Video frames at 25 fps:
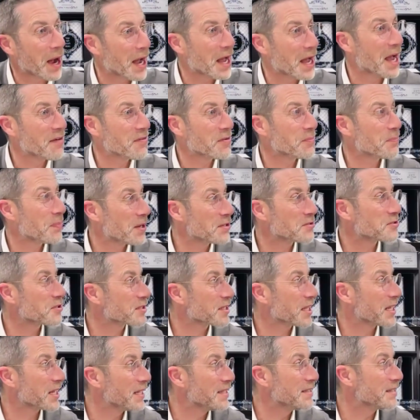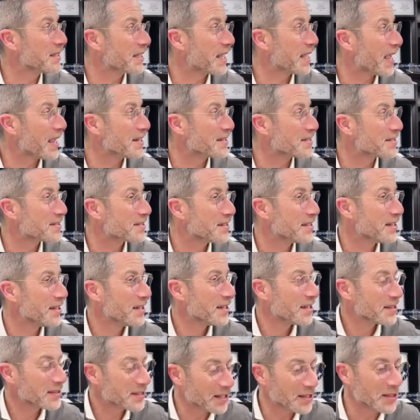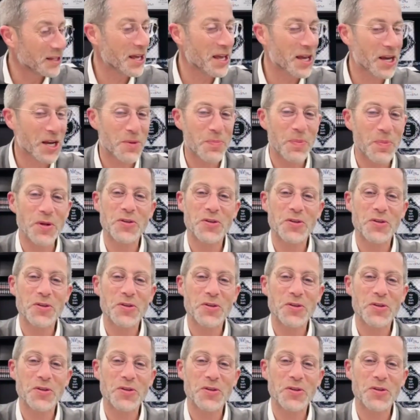I have a pasuk that indicates the link